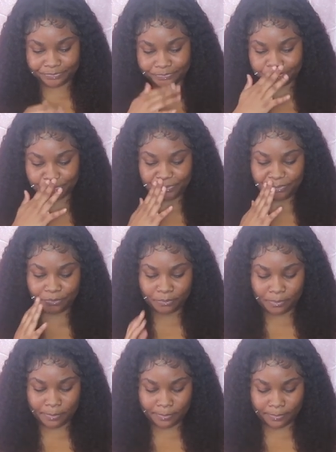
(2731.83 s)

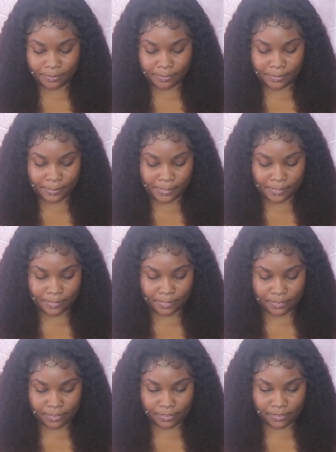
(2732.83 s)

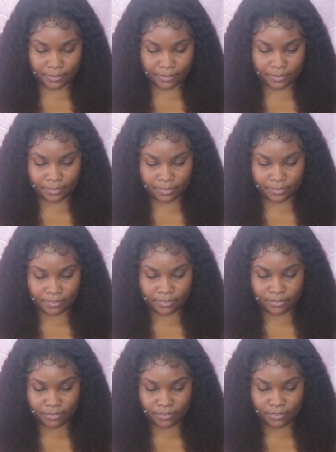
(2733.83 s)

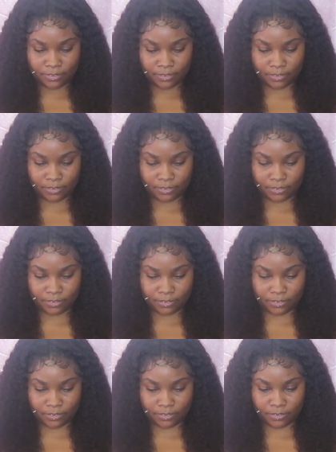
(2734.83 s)

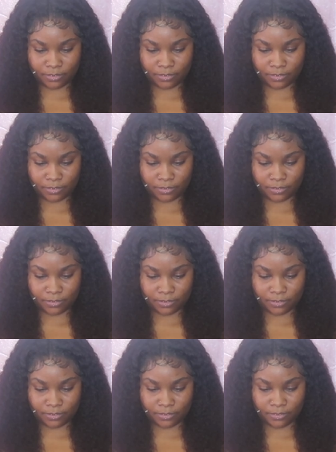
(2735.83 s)

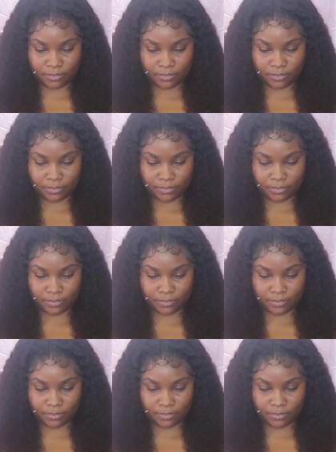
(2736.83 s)
No one is speaking in this clip.